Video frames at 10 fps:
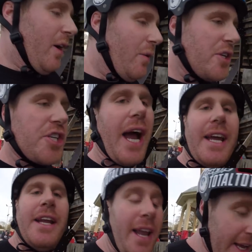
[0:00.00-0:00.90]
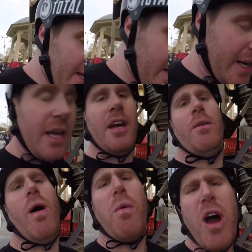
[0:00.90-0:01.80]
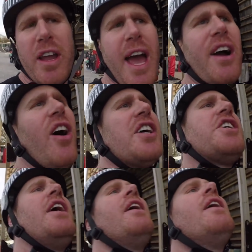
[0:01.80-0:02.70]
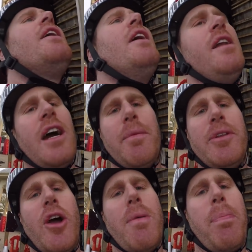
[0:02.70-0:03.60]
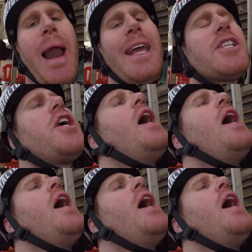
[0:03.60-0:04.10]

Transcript: All the skating. What a workout, guys. Like I've been doing my planks.